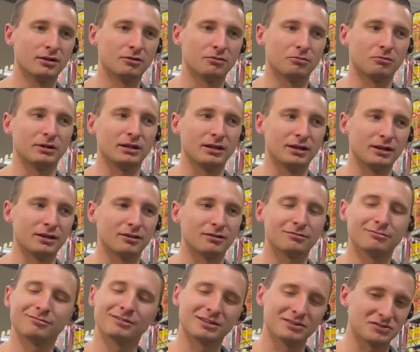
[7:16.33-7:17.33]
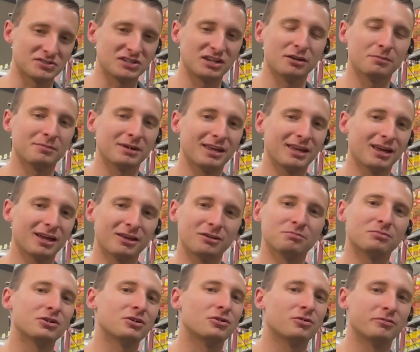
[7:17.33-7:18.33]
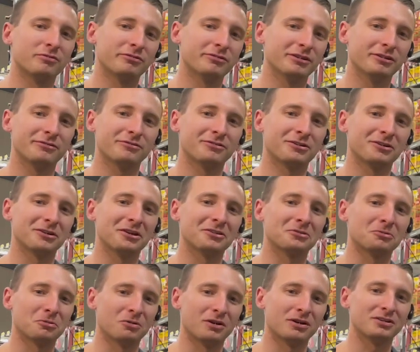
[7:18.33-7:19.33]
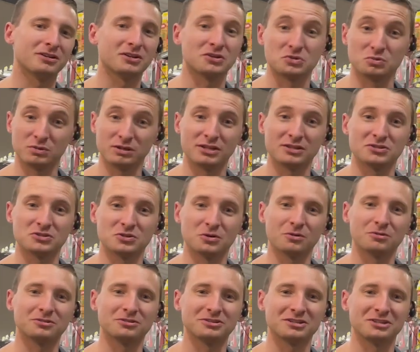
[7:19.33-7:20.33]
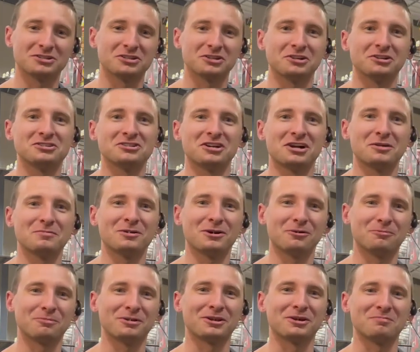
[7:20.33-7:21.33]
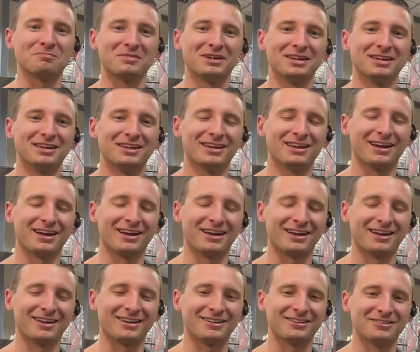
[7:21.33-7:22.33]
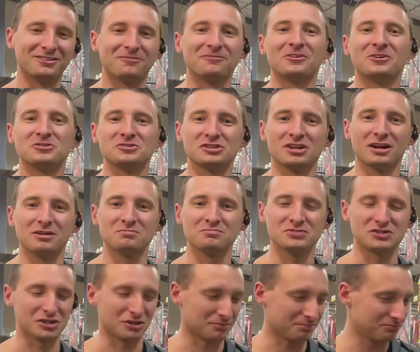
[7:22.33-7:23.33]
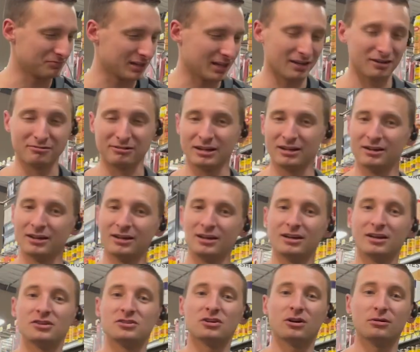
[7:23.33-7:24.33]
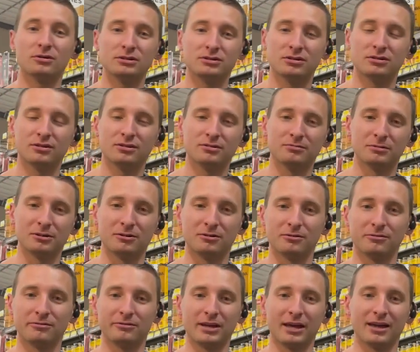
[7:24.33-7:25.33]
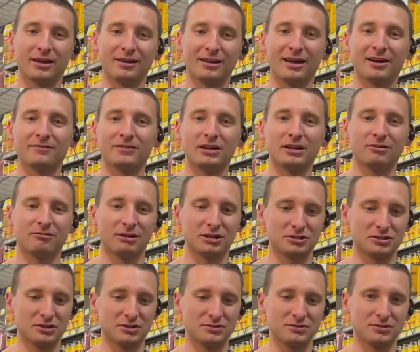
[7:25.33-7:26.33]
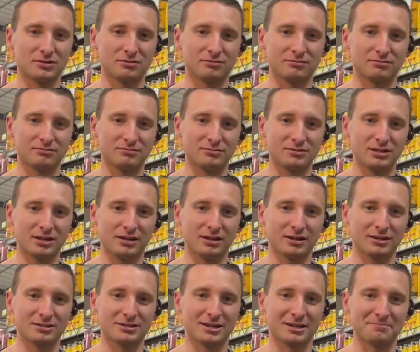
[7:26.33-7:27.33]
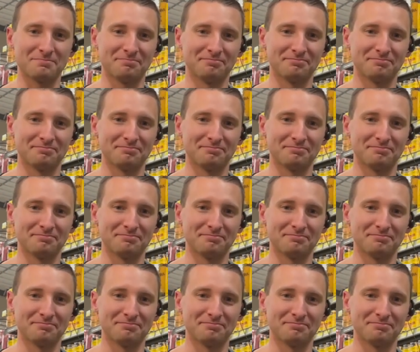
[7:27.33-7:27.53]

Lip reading: we can see them again, but hopefully for another one, because we did such a good job helping them the first time. So anyway, as always, let me know if you have any questions, and see you next time.